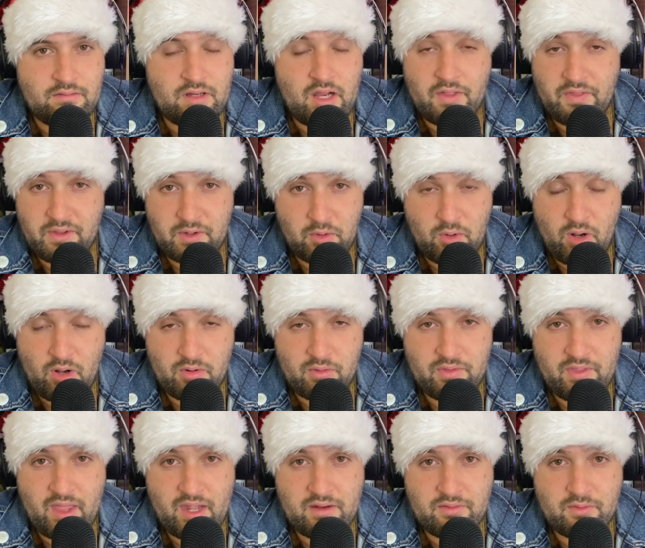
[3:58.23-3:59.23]
Nothing wrong
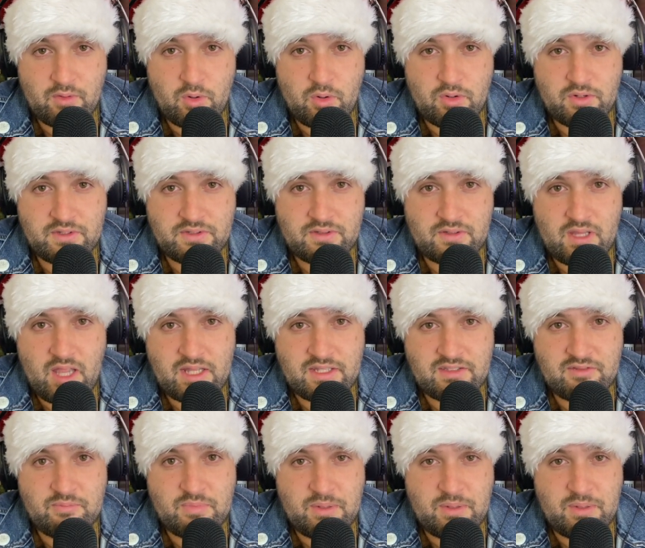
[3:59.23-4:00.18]
with that, of course. Lots